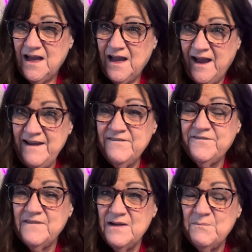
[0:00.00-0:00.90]

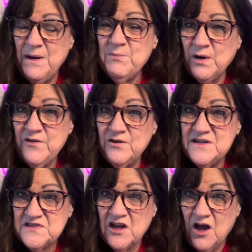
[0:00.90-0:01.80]
My brother
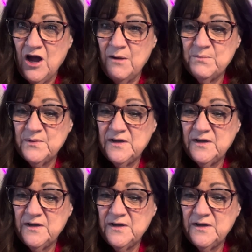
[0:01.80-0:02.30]
is a cop.